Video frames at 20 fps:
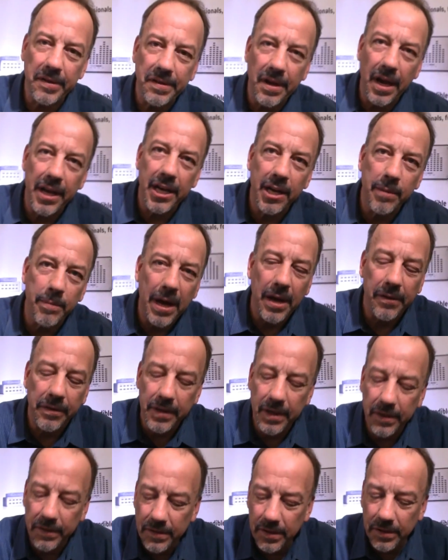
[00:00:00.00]
excited
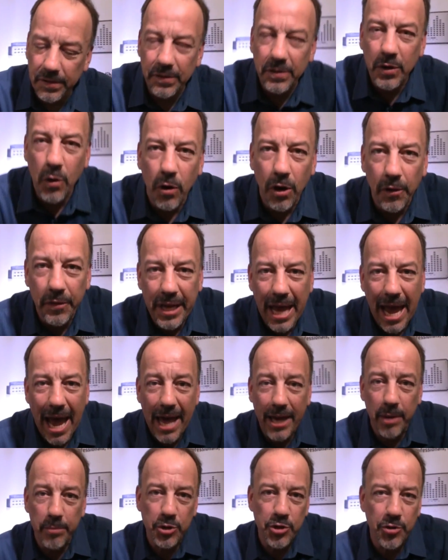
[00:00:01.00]
about this. This is called the
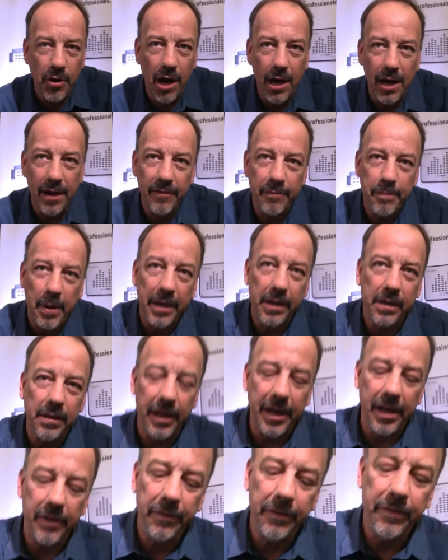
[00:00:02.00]
Atom Drive by
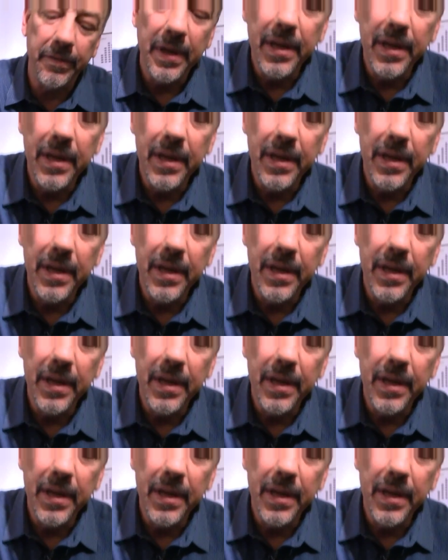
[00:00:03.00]
Glyph,